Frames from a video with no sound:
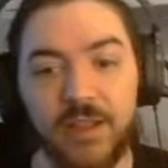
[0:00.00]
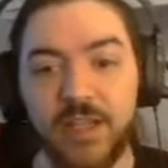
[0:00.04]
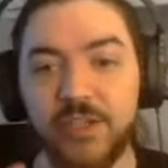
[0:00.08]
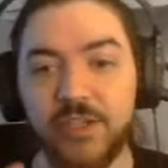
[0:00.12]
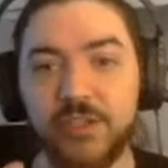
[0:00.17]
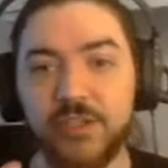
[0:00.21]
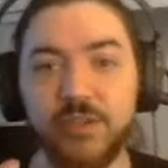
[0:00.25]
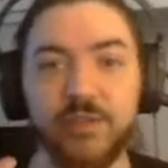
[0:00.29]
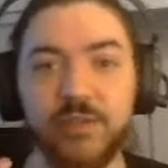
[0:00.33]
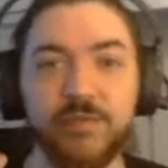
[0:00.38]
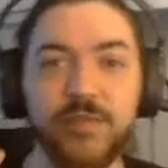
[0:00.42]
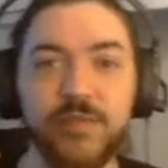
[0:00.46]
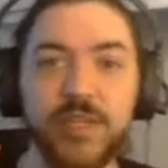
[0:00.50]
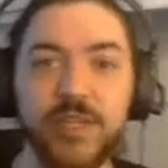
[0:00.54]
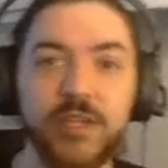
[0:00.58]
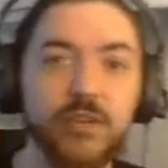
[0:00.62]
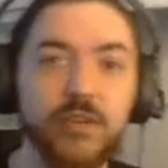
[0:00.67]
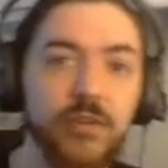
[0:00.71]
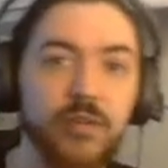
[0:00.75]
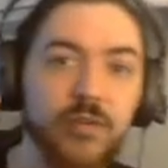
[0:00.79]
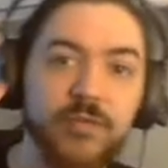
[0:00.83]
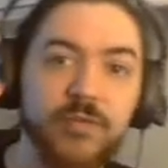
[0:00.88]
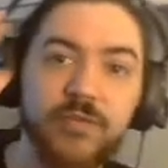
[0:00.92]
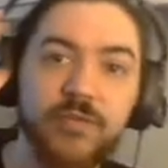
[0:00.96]
your
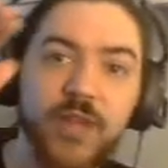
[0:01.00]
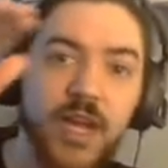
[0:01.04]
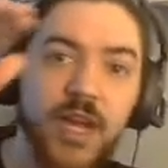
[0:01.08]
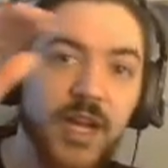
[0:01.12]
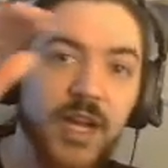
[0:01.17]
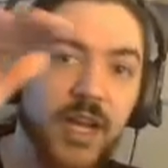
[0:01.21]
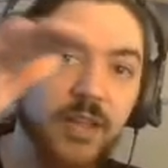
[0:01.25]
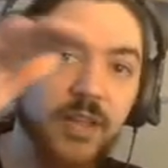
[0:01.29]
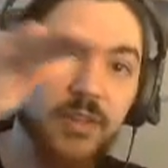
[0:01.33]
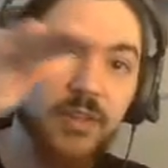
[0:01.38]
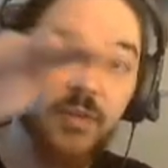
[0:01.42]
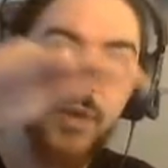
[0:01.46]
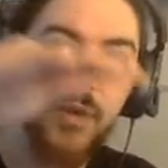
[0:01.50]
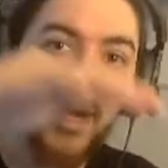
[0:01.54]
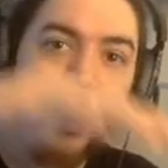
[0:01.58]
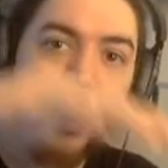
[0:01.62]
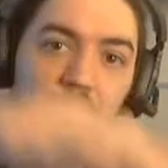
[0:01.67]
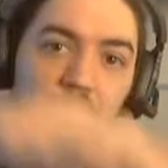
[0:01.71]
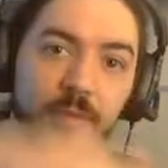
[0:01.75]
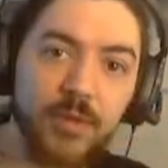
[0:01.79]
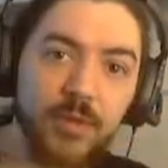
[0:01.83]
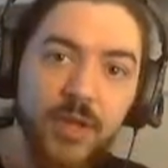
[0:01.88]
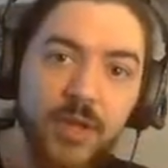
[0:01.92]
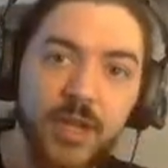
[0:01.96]
vehicle fly down the
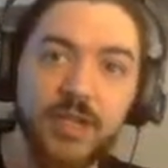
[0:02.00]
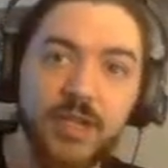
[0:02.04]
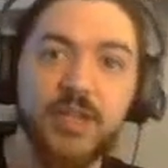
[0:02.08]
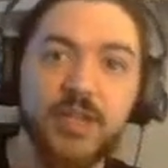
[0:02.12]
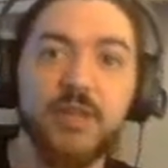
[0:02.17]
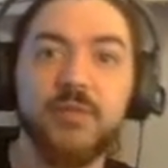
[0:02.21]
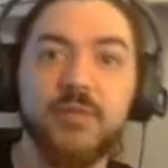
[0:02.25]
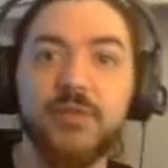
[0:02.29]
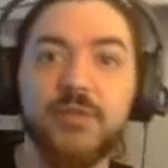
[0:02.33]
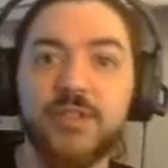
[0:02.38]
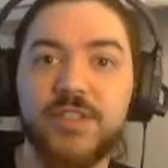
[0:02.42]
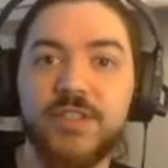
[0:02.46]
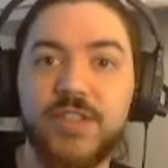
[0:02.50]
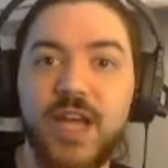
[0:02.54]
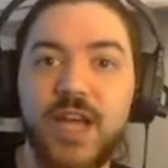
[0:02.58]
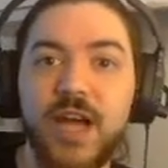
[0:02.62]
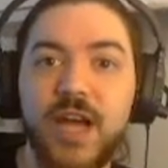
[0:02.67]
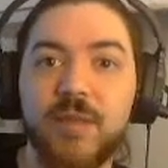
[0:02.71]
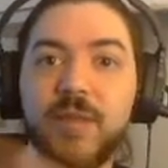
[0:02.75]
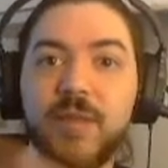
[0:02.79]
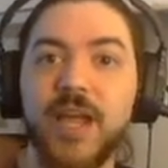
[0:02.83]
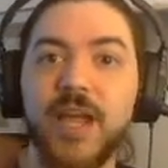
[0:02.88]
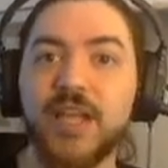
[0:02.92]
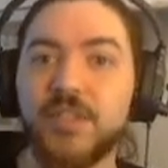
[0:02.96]
ramp and come to a
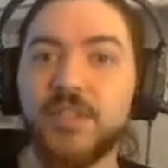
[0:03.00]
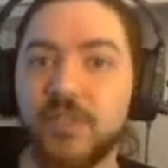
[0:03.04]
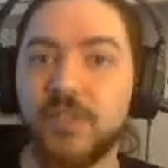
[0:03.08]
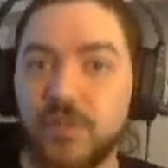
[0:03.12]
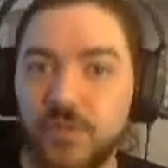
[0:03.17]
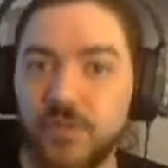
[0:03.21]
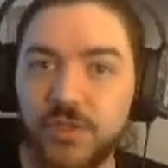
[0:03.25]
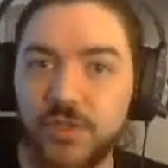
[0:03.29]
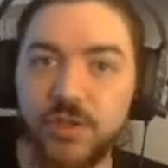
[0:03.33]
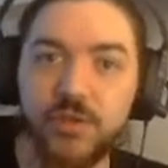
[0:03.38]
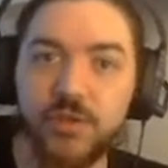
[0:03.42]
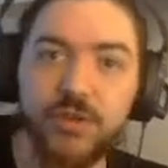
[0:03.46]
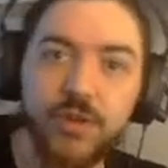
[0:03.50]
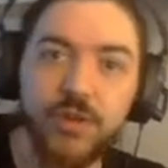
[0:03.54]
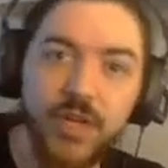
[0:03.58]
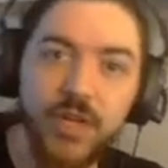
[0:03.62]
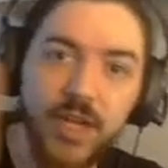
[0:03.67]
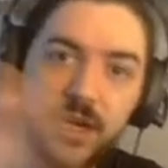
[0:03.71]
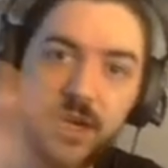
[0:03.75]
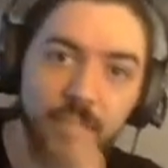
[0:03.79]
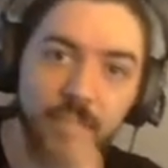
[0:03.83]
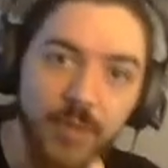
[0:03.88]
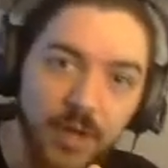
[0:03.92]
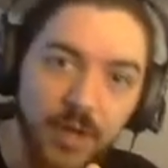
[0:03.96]
stop as you turn your
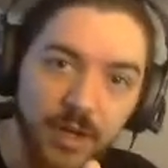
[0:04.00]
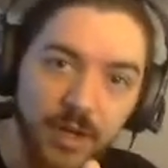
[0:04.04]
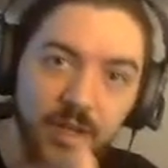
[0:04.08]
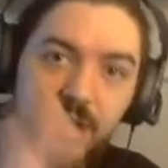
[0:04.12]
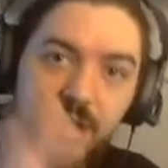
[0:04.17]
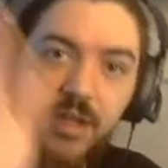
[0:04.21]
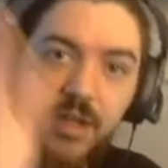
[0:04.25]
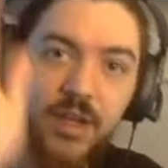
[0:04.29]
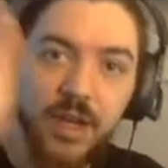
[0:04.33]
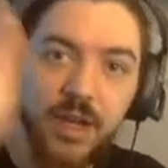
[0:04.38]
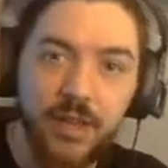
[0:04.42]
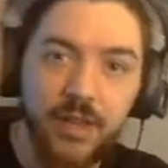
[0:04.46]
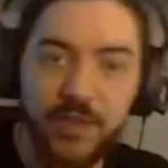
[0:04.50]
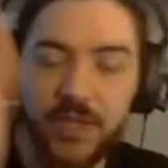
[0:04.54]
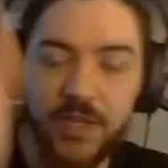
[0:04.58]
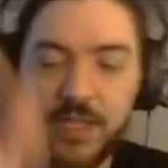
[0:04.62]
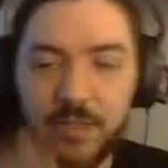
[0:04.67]
camera, and then keep